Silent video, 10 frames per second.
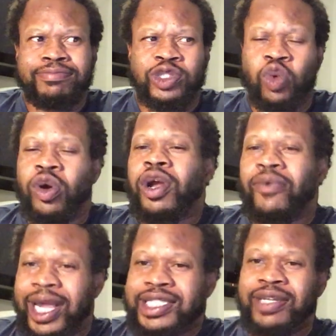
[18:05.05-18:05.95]
do a
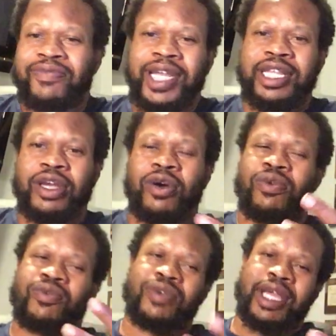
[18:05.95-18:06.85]
correction video.
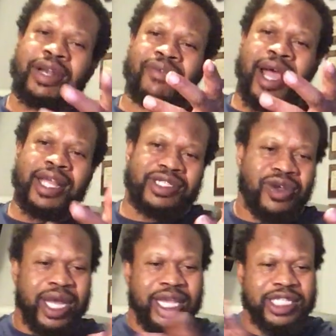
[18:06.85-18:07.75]
And right, so
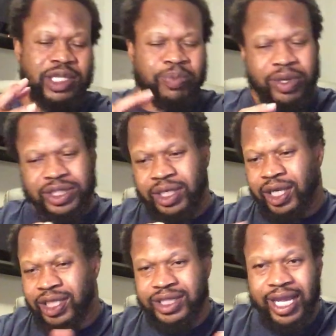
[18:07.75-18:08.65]
I guess the person
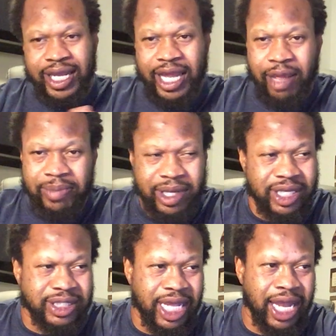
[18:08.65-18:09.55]
understand that
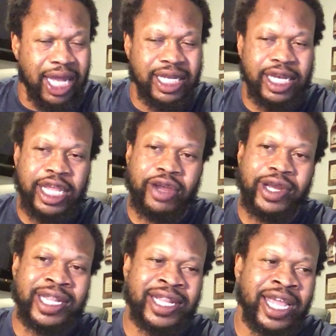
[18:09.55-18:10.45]
because I didn't hear
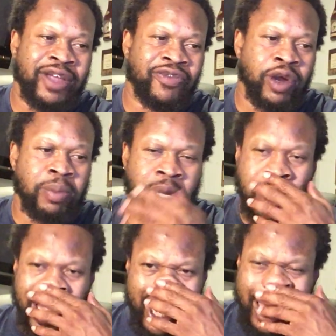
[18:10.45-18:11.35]
anything from her.
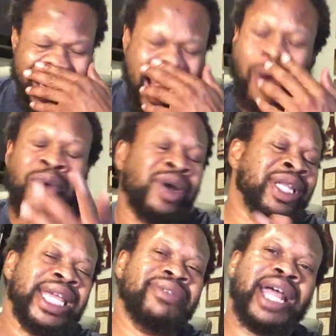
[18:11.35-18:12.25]
And I will
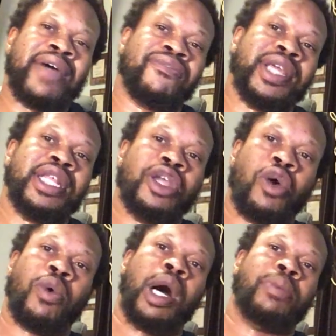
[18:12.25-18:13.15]
leave that
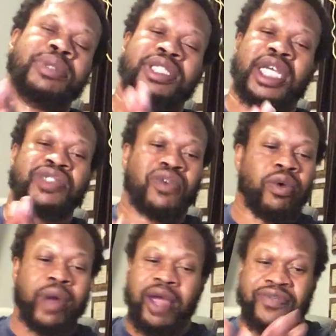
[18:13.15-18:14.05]
video up just for
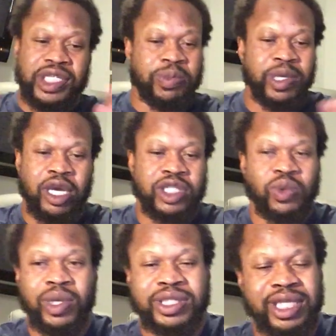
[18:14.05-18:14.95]
reference because
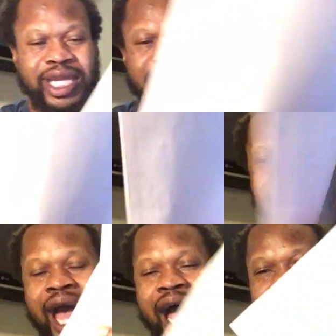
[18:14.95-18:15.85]
once again,
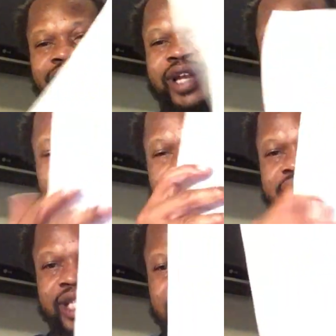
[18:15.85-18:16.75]
I've never
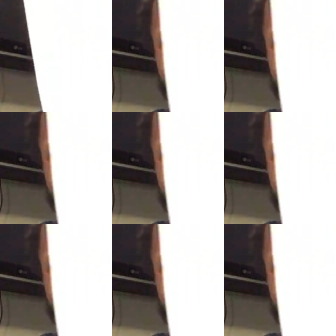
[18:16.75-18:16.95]
seen it